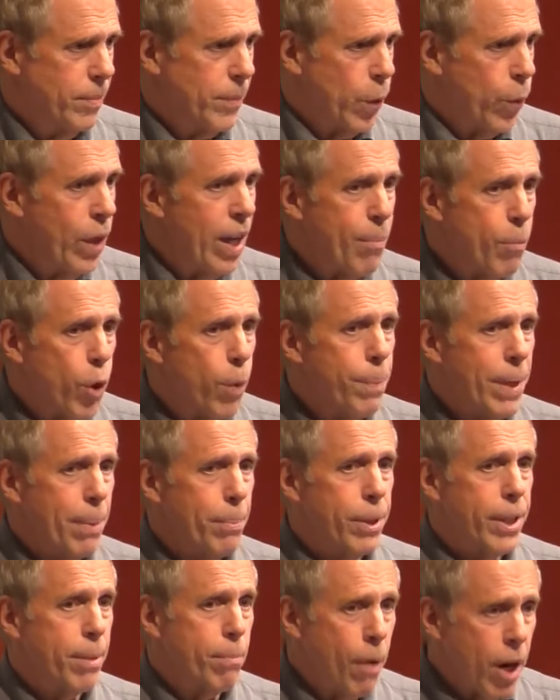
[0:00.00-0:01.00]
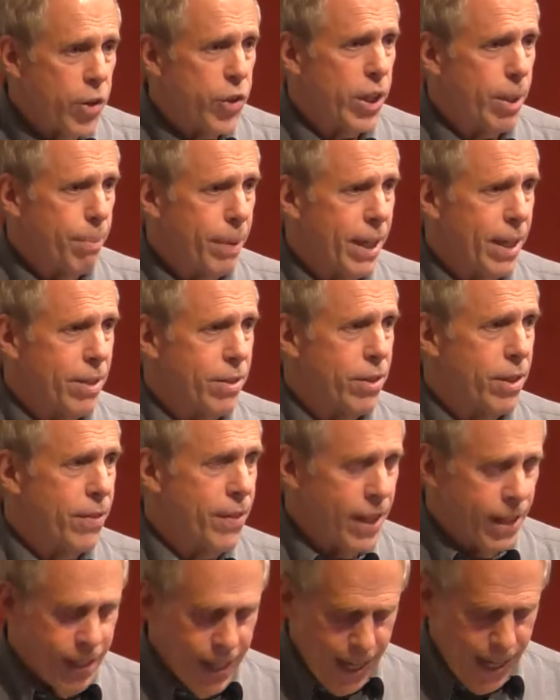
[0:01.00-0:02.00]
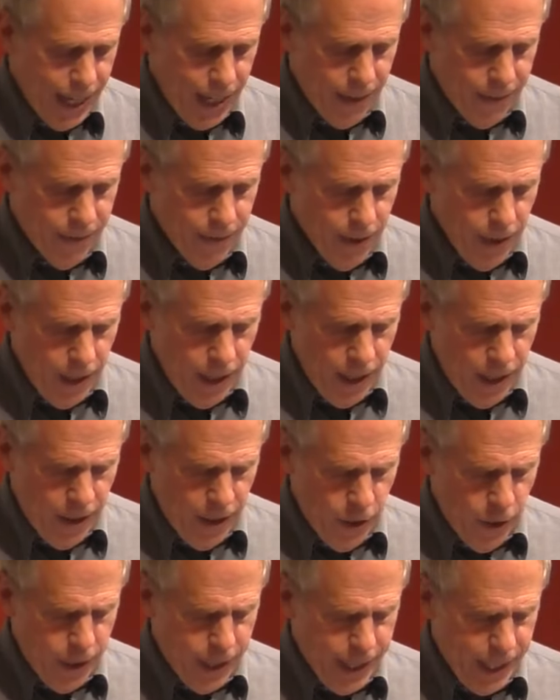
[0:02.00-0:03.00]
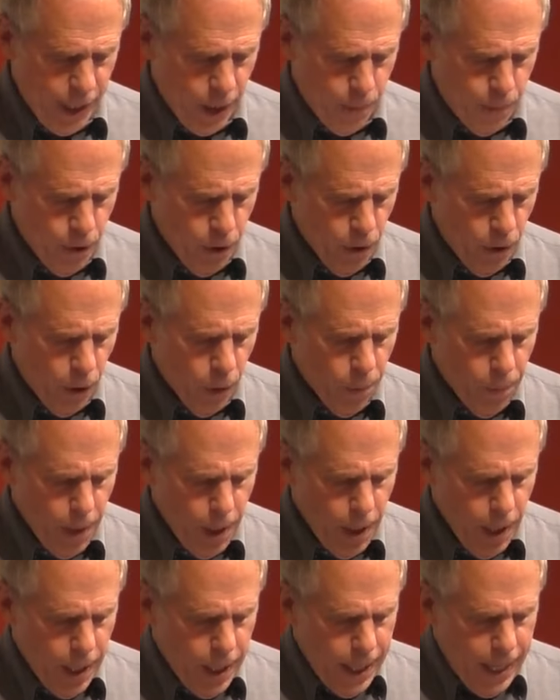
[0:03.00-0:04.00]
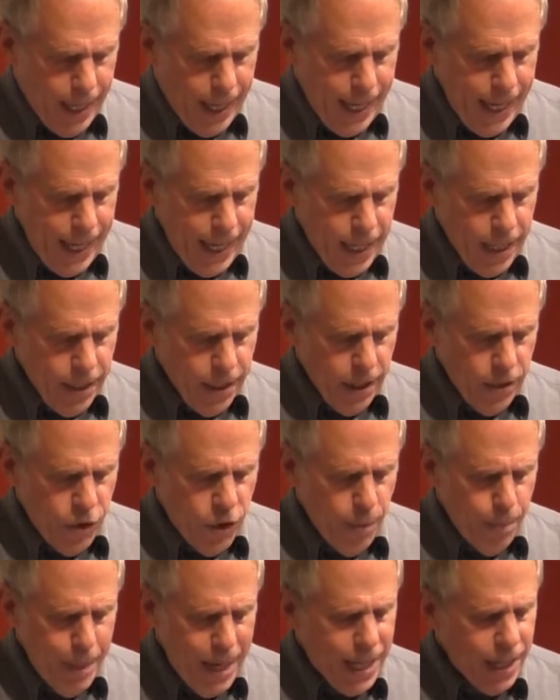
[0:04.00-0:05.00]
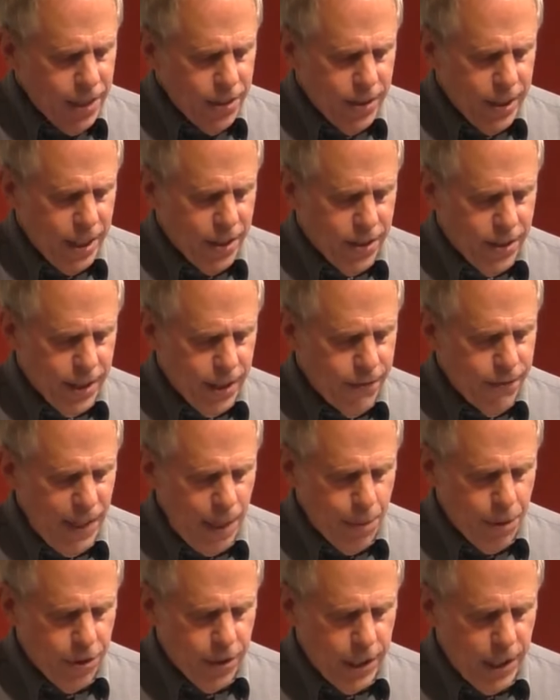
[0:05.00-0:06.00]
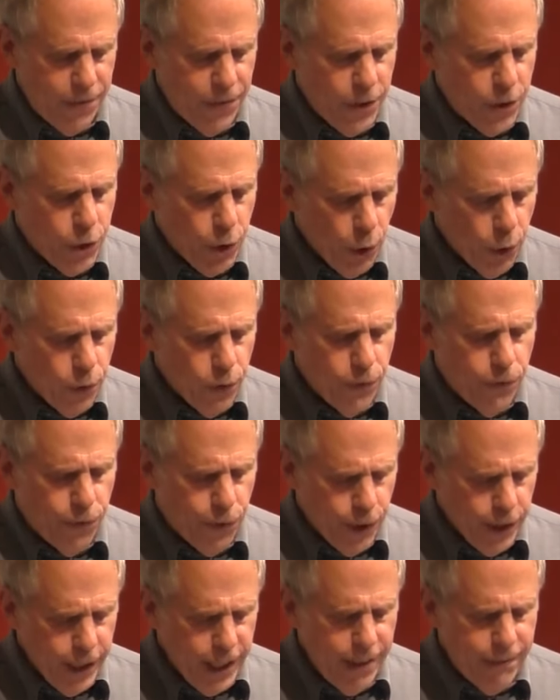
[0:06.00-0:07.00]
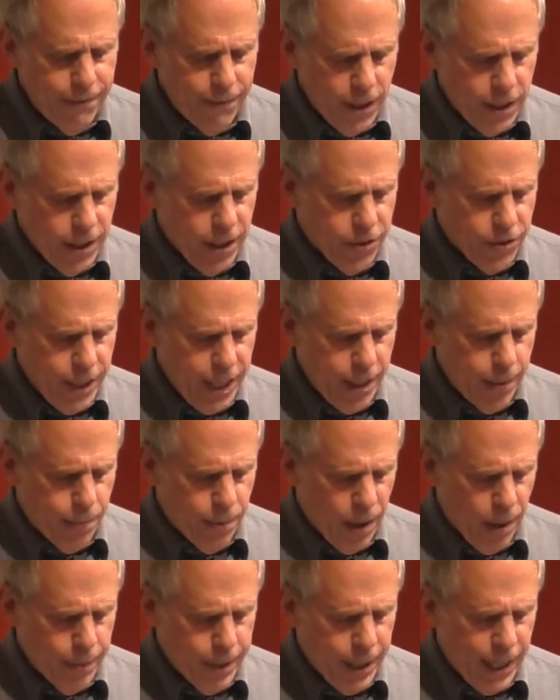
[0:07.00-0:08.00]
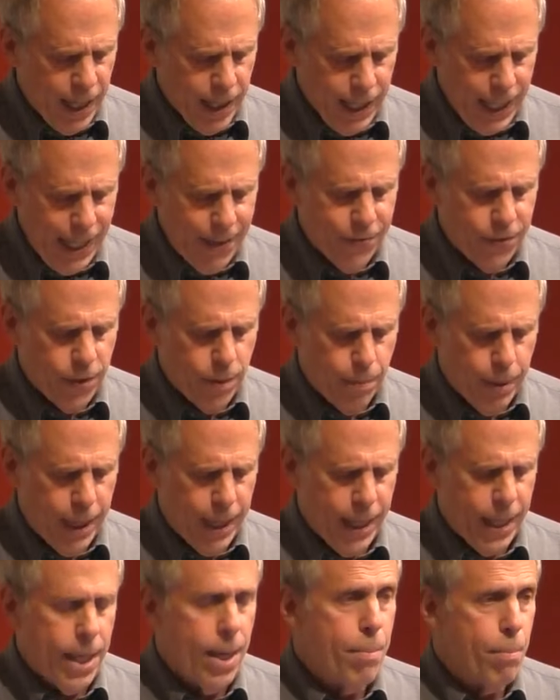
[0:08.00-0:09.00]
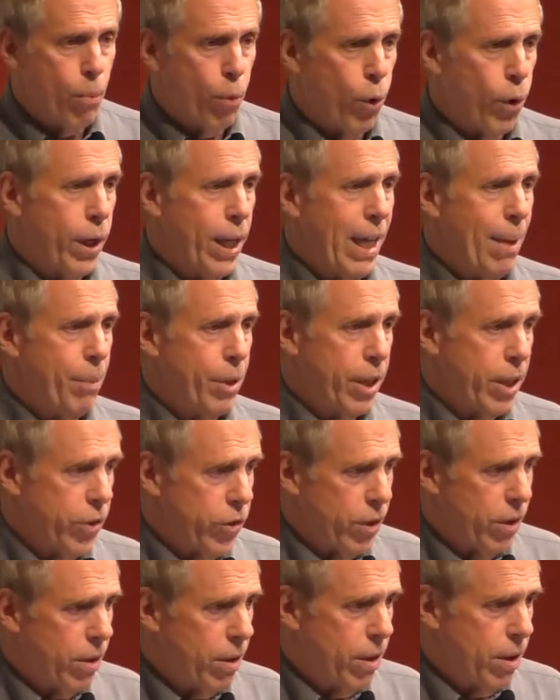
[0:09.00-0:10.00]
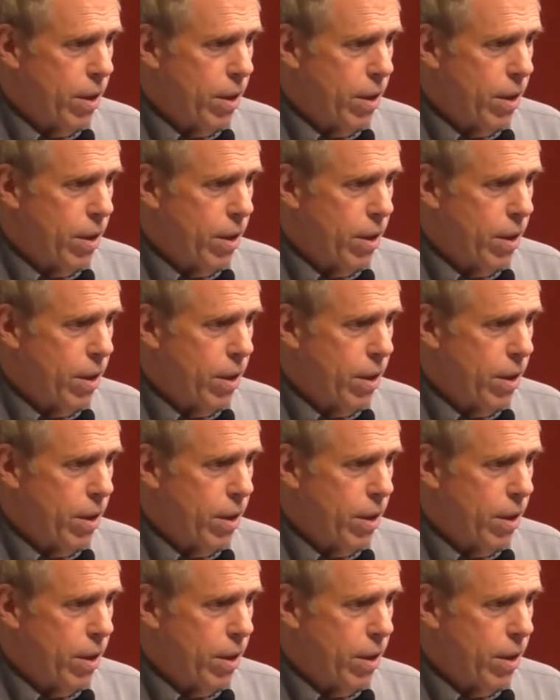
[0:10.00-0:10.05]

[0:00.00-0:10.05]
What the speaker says: We have more people in marching bands than they have in their entire bureau. And Jim Mattis has said famously, if you don't fully fund the State Department, I'll have to buy more ammunition.